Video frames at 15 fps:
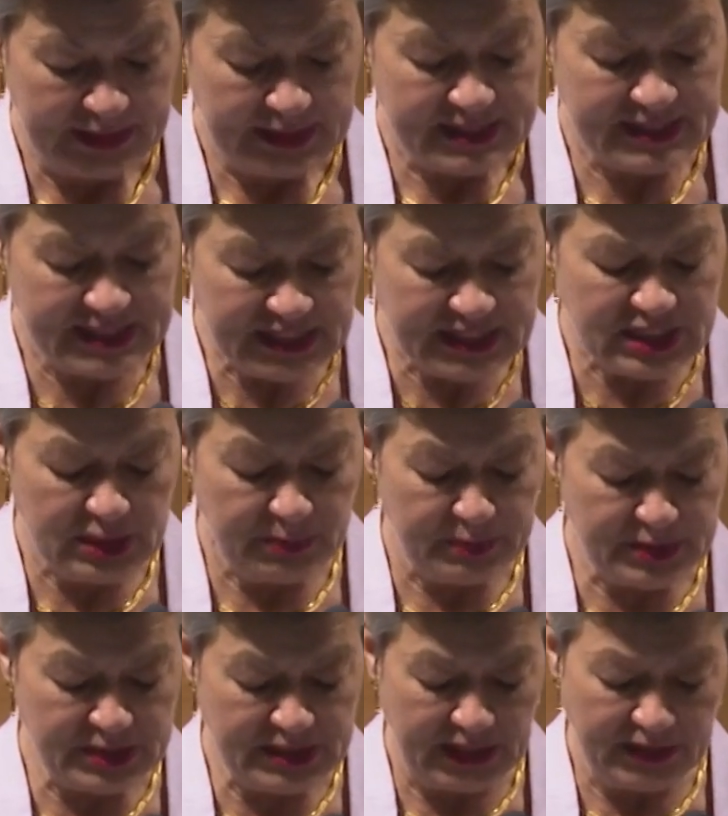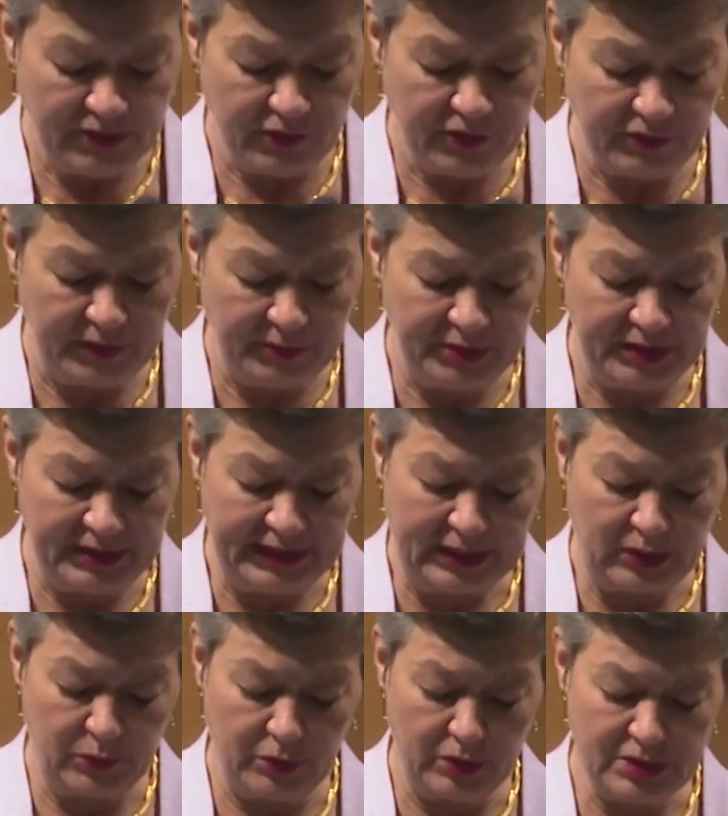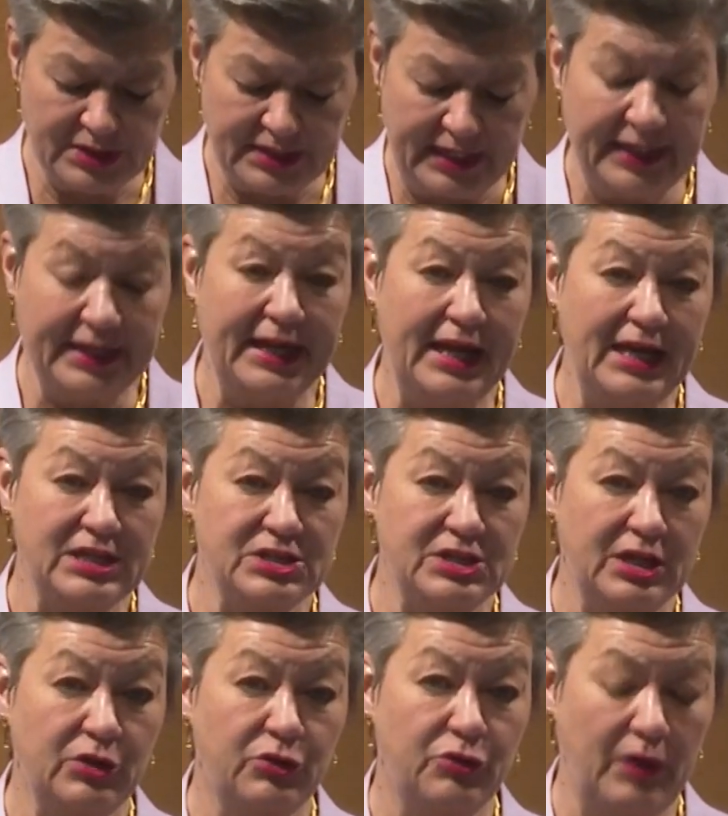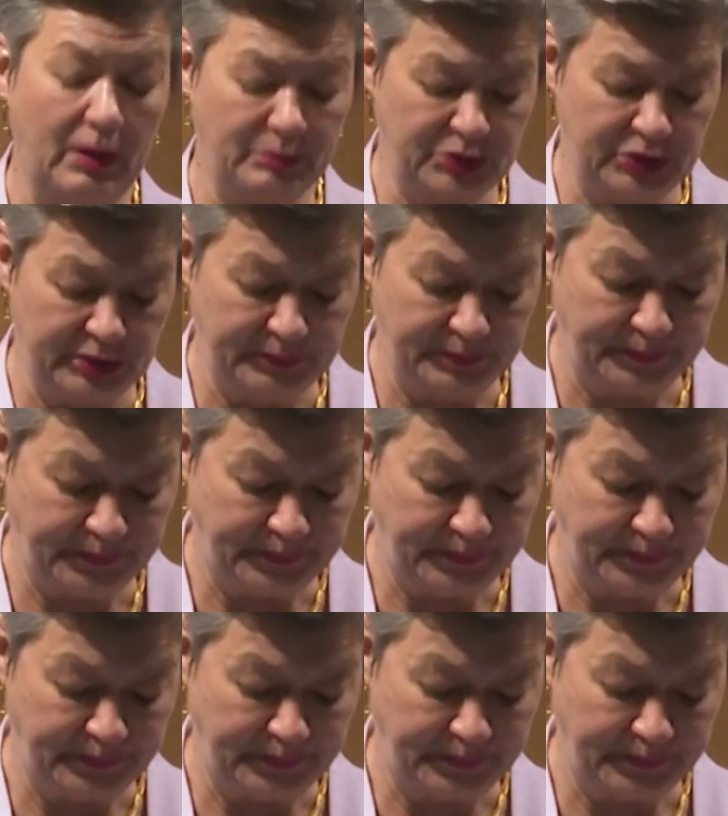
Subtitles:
60% of criminal networks engaged in corruption.